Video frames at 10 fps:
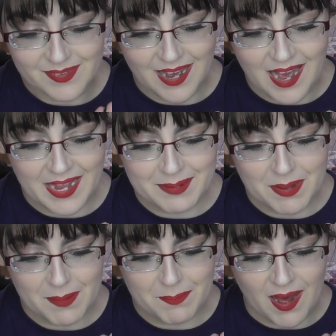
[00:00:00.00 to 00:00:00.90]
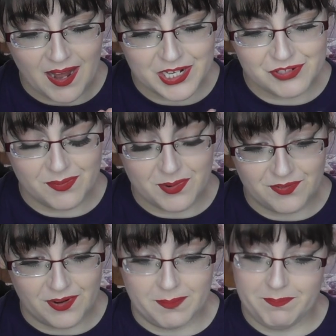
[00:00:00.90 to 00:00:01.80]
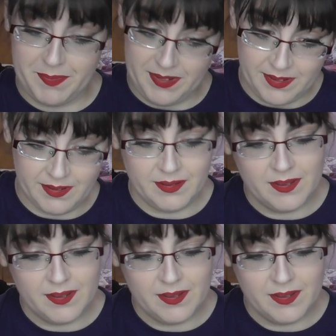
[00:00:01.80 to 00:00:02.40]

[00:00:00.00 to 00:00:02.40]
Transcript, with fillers: I'm a polish remover bit.